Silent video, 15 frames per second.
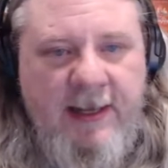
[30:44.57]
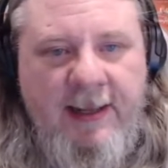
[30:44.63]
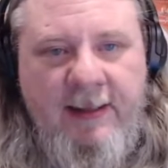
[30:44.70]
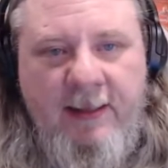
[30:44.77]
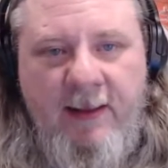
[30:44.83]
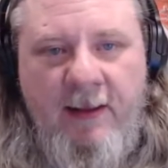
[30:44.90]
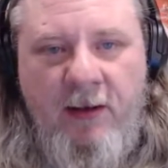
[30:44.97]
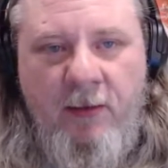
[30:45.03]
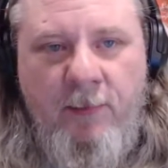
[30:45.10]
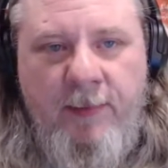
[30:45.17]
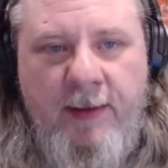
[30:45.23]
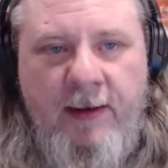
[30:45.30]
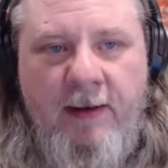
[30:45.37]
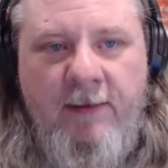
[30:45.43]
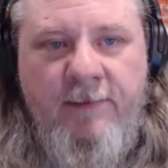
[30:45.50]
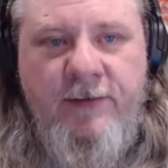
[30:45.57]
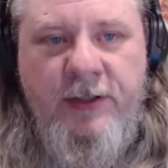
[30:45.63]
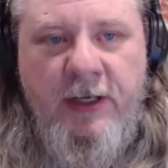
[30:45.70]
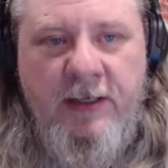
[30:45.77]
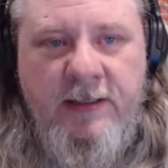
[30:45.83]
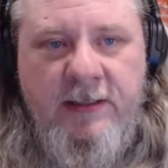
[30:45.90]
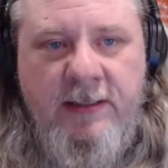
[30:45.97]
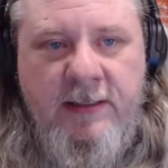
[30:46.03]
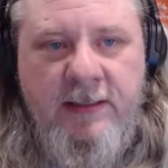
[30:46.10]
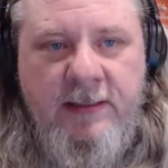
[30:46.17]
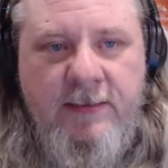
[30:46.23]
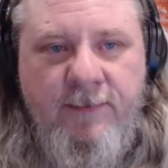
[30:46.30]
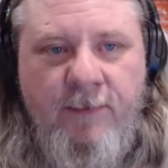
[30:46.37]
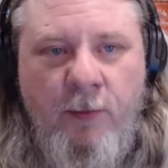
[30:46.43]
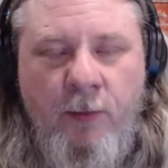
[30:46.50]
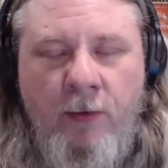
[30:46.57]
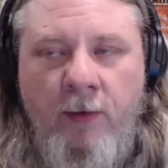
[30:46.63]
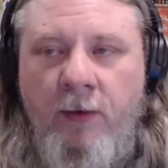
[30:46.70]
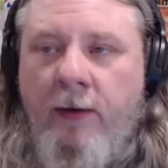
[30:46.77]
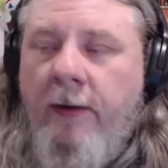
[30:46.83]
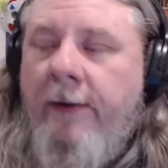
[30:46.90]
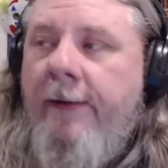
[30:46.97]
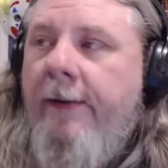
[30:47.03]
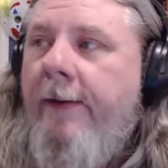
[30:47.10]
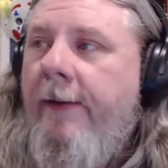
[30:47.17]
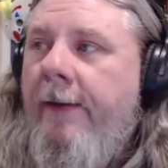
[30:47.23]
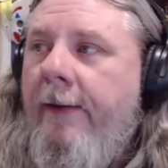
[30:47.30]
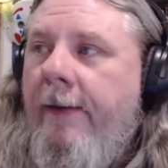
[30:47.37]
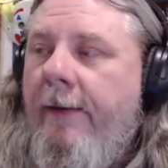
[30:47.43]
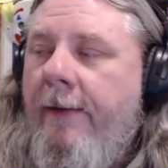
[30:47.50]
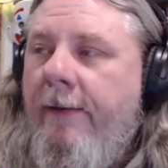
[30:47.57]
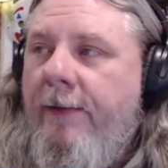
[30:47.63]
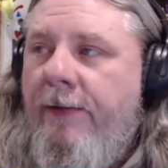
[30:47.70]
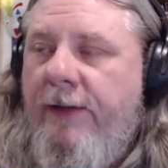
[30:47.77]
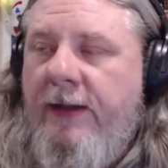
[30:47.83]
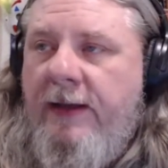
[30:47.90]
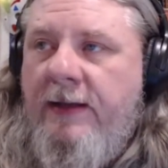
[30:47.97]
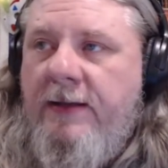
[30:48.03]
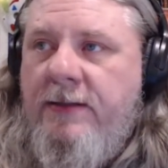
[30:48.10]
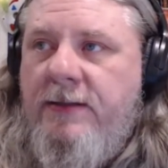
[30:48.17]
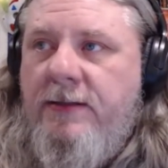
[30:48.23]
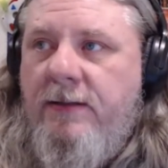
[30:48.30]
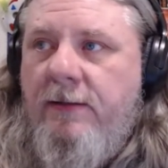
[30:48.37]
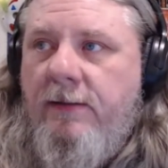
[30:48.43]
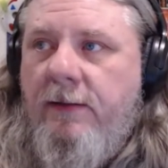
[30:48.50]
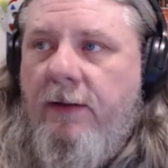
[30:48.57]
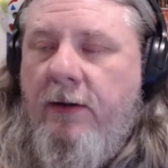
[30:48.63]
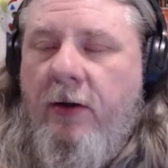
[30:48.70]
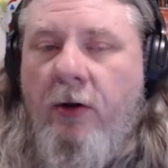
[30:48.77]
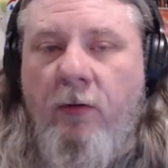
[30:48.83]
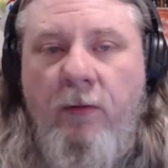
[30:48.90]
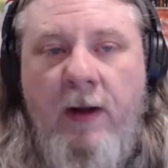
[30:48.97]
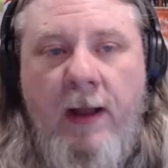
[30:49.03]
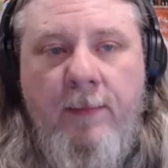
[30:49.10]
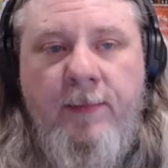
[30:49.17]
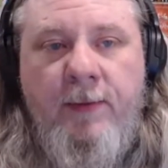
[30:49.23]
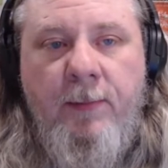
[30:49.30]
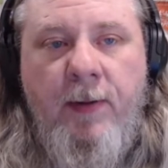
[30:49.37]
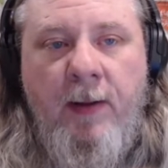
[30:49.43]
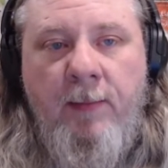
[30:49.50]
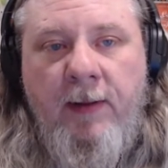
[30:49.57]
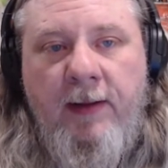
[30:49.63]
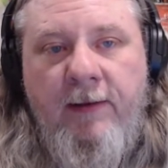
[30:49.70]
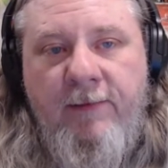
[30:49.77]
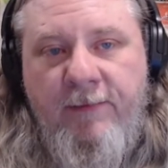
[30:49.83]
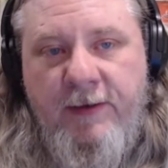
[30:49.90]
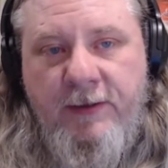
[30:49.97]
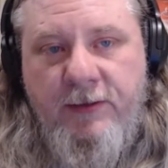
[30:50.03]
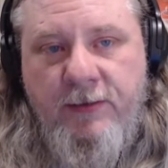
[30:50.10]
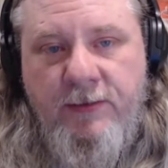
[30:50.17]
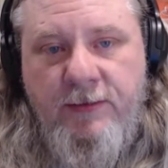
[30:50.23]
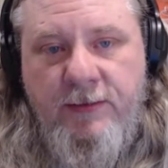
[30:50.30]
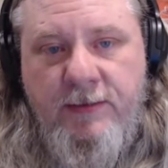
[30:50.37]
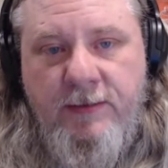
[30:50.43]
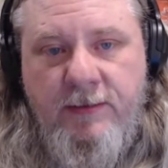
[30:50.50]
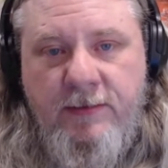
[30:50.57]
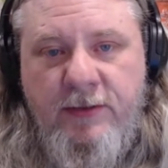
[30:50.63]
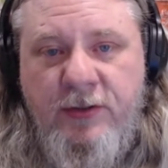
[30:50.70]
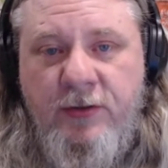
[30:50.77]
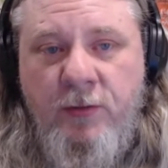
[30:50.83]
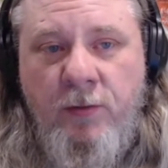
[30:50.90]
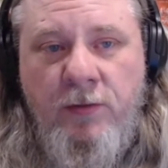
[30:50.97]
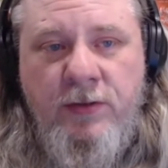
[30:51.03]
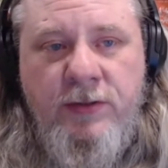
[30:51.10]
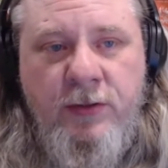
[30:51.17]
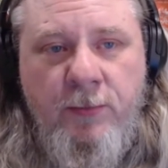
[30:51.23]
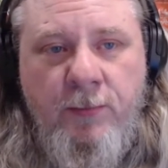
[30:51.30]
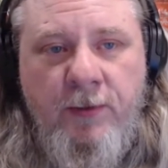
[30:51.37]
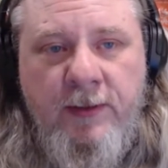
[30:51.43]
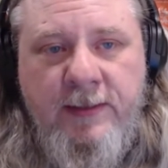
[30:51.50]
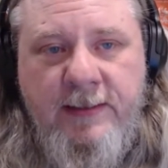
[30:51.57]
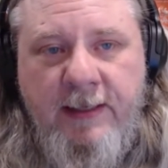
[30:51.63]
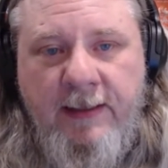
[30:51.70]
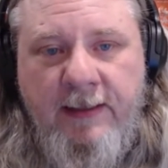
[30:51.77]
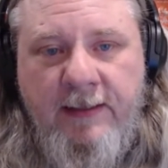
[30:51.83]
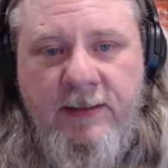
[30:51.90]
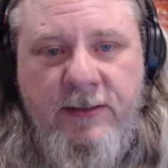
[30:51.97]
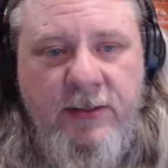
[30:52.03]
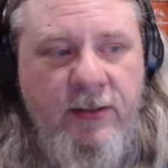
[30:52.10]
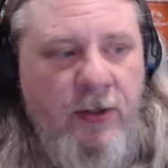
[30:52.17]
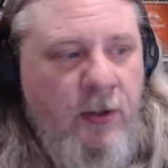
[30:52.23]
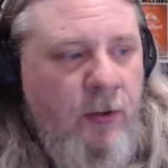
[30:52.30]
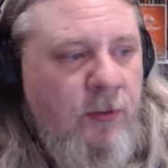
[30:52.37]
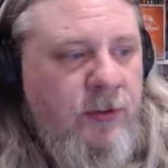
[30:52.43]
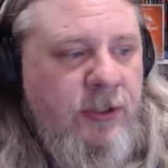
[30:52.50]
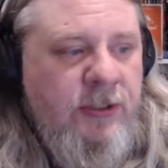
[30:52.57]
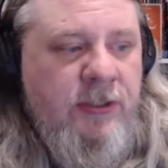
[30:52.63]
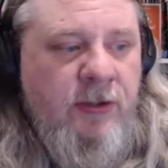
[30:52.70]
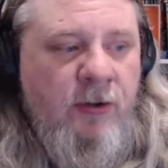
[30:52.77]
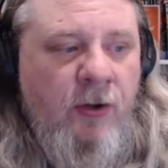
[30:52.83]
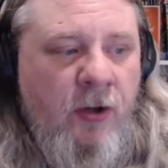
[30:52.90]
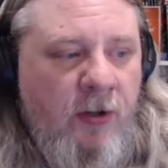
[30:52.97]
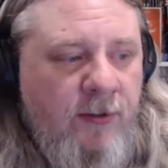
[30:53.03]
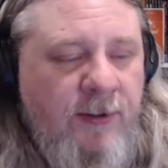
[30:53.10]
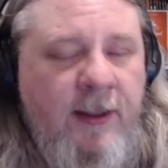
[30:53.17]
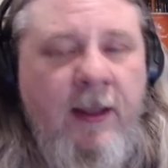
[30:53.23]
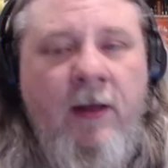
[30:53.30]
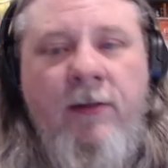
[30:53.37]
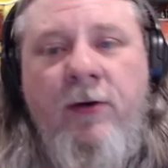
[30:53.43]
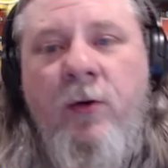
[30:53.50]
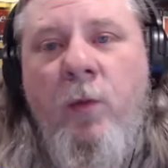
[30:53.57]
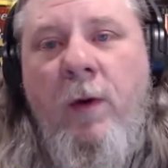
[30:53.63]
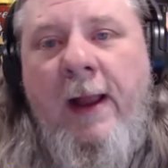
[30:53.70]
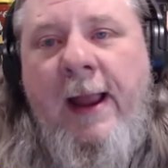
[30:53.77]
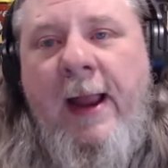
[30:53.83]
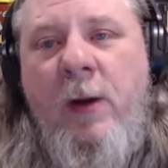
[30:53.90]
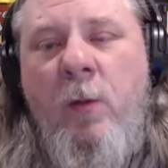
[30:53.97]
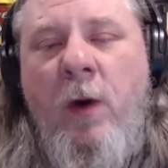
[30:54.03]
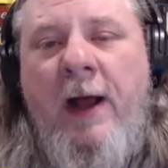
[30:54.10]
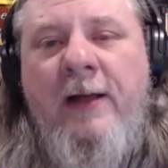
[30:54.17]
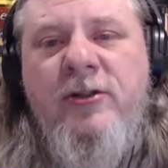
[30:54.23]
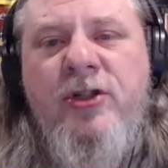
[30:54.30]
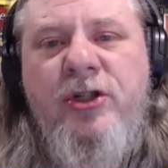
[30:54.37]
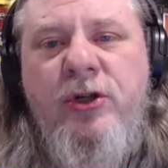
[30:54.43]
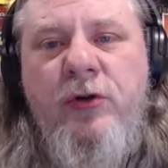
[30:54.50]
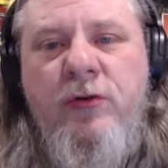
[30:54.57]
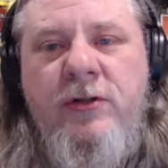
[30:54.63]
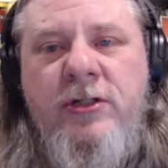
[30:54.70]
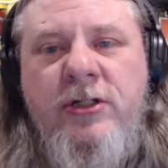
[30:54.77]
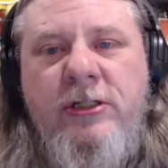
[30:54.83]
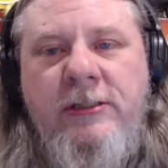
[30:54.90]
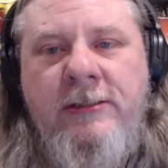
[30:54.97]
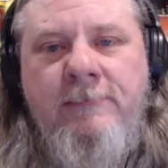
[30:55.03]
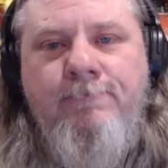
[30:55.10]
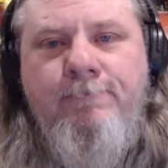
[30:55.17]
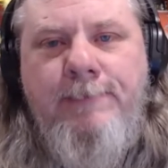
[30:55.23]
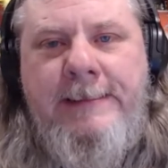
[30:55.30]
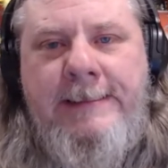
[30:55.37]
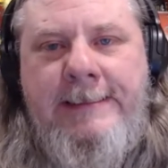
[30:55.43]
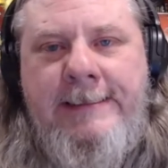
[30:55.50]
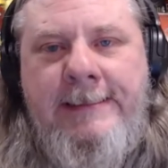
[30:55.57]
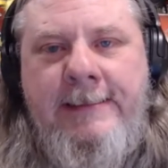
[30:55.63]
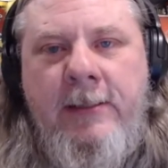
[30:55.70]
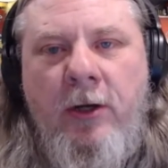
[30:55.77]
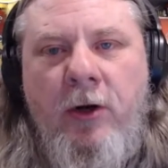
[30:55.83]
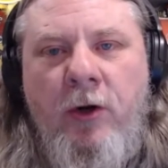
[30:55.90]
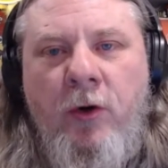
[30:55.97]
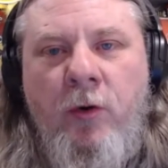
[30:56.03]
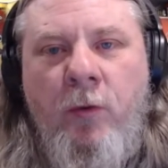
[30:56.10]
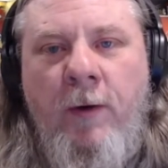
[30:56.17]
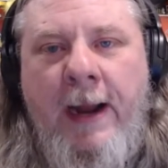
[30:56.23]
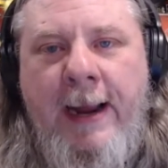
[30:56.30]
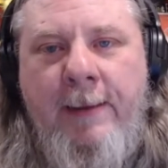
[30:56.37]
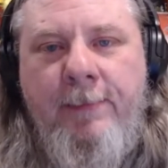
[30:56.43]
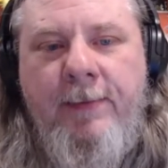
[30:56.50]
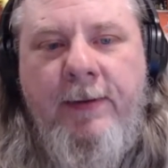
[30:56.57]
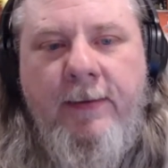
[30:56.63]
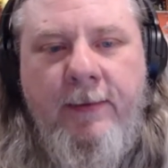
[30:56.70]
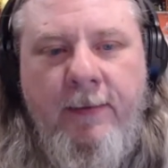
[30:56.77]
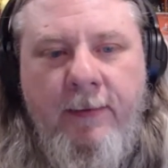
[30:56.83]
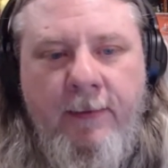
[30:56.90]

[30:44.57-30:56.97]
a little bit of justice for these corrupt public officials, school superintendents who just look the other way while students are being raped.